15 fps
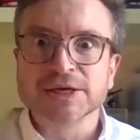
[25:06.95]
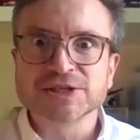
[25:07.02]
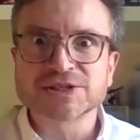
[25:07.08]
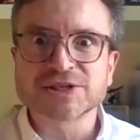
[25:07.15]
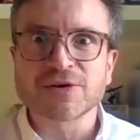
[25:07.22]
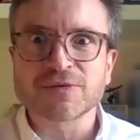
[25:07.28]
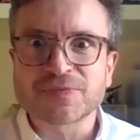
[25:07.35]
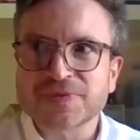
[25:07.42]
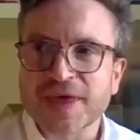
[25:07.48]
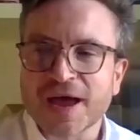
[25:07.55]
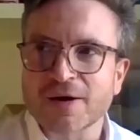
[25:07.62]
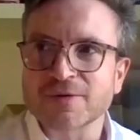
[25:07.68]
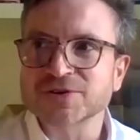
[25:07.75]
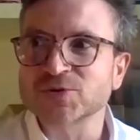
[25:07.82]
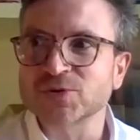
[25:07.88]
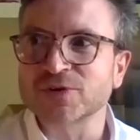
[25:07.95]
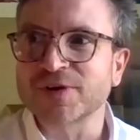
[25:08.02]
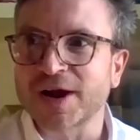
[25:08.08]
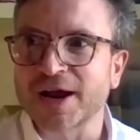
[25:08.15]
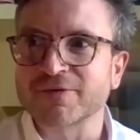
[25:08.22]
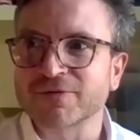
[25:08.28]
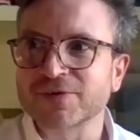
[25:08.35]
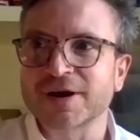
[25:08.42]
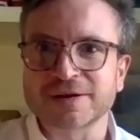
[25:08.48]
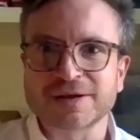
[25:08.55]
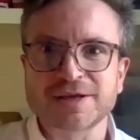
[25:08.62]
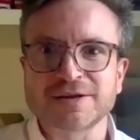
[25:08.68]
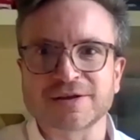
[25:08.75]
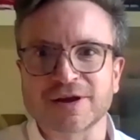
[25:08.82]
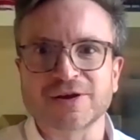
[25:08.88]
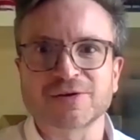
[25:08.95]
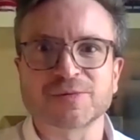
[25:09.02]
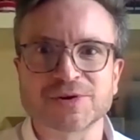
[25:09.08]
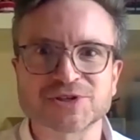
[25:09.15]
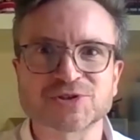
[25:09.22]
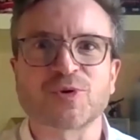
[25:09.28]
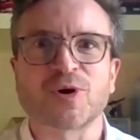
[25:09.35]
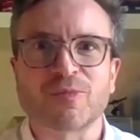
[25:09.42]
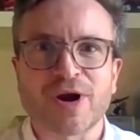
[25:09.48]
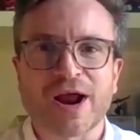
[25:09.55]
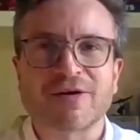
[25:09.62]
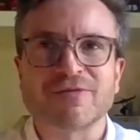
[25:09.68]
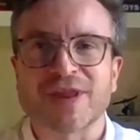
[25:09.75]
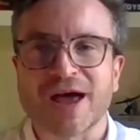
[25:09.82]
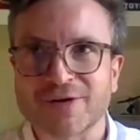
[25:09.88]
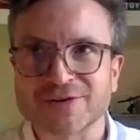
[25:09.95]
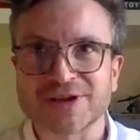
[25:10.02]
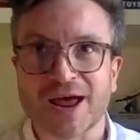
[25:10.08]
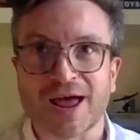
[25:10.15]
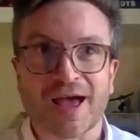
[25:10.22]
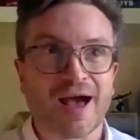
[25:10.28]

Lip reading: So that sort of like, right, here you go, you want to swap around now. It's like,